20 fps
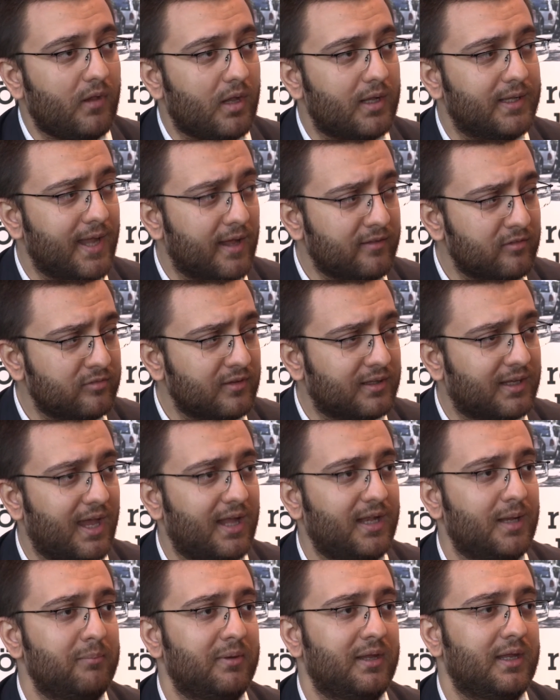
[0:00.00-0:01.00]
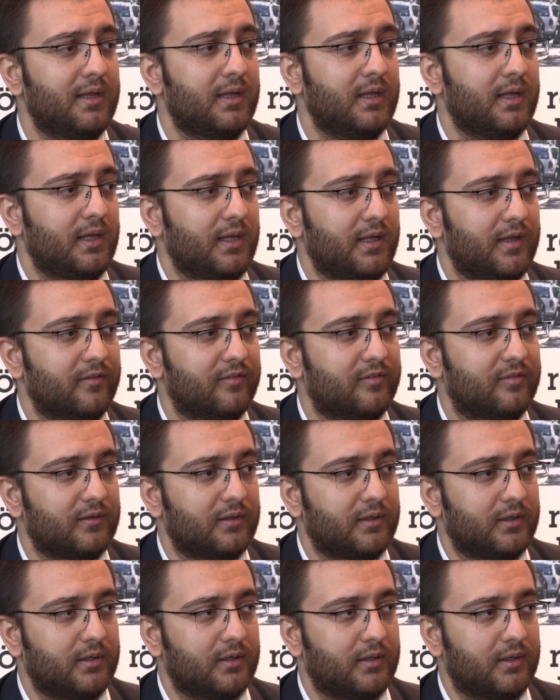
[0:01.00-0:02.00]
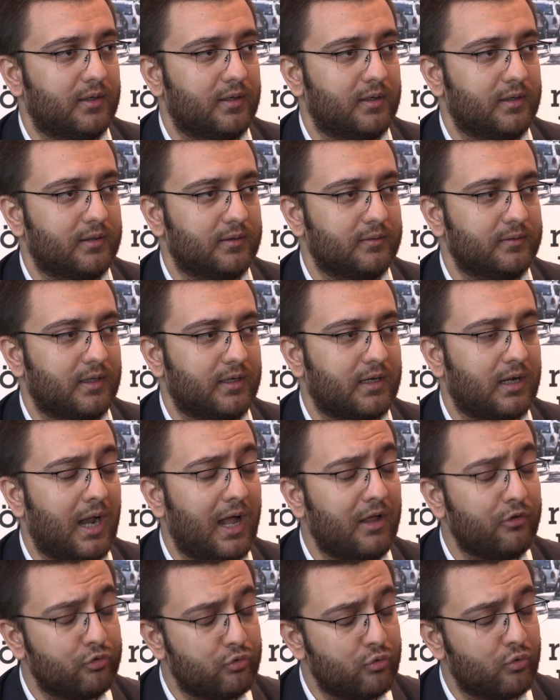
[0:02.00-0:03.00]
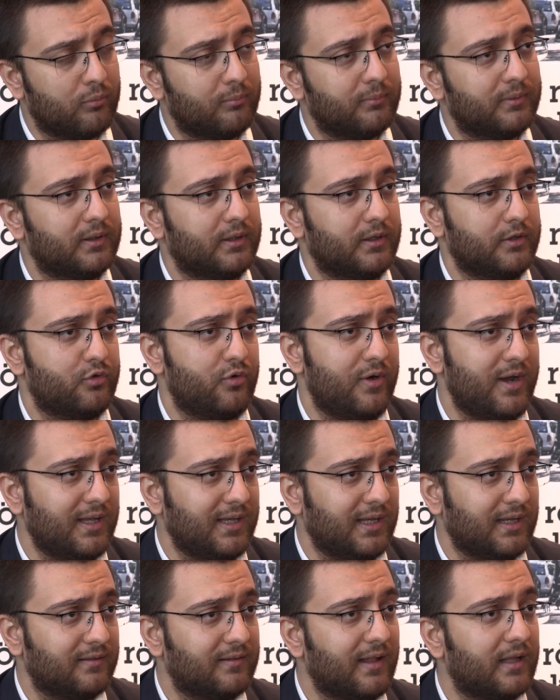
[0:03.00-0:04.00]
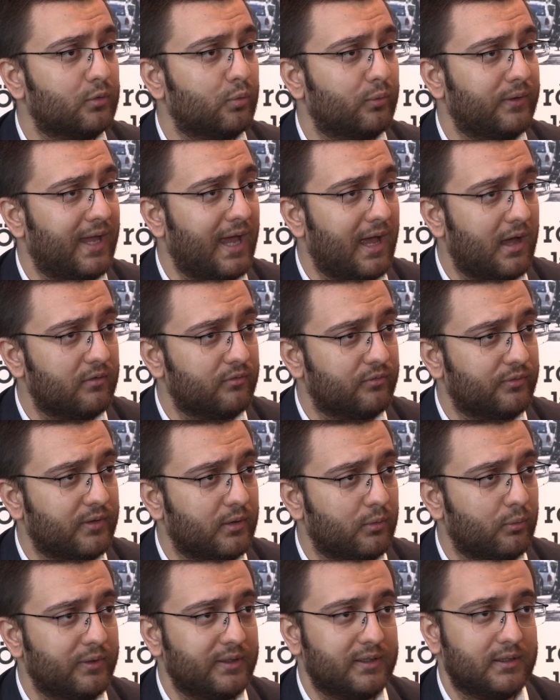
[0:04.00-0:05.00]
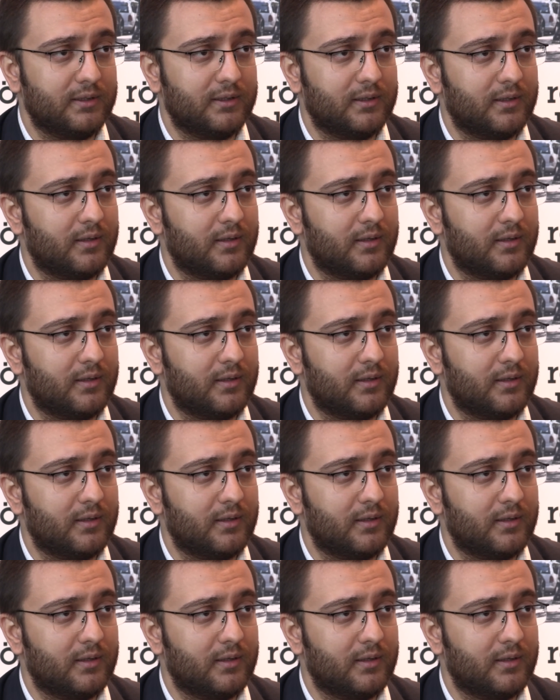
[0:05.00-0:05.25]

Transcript: The Axis Academy is the classroom training that we have with